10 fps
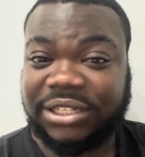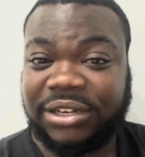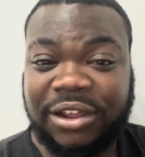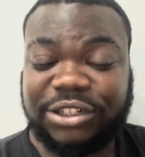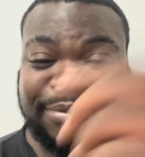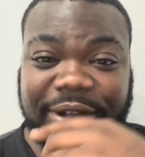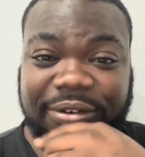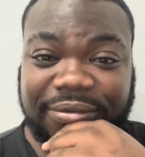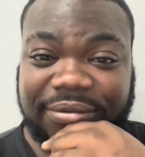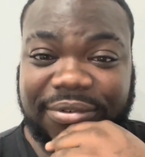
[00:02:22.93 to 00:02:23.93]
is a large
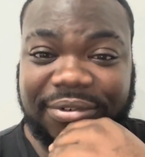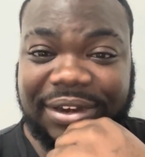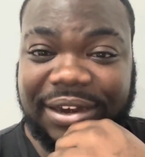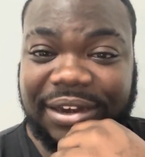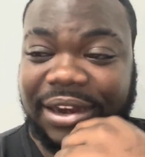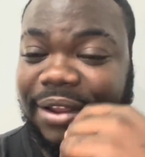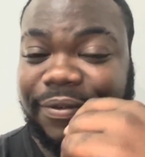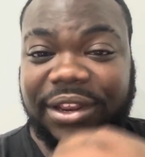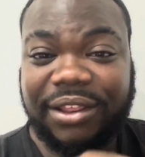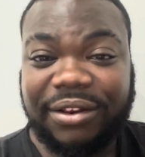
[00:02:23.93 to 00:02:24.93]
amount. They're
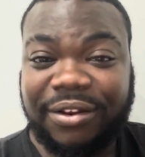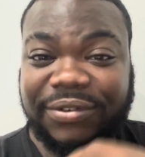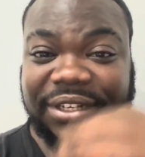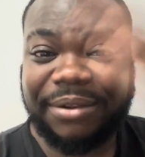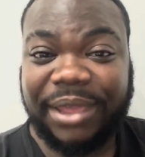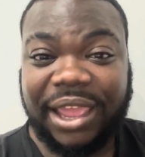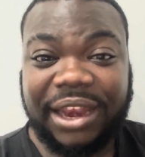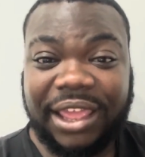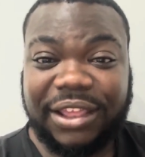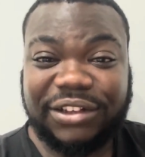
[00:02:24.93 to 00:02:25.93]
loving it. Obviously, I'm getting
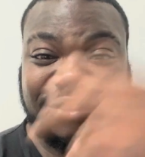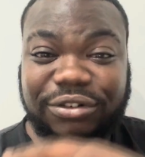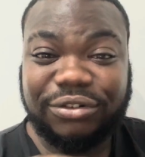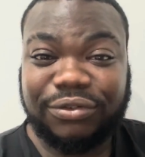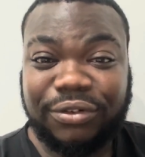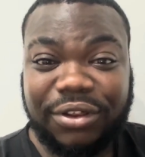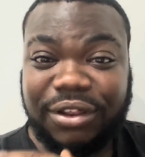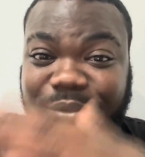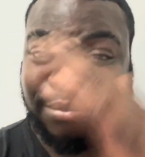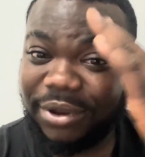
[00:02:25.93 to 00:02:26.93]
hate as usual,
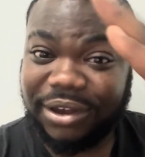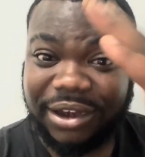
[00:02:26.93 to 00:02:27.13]
but they're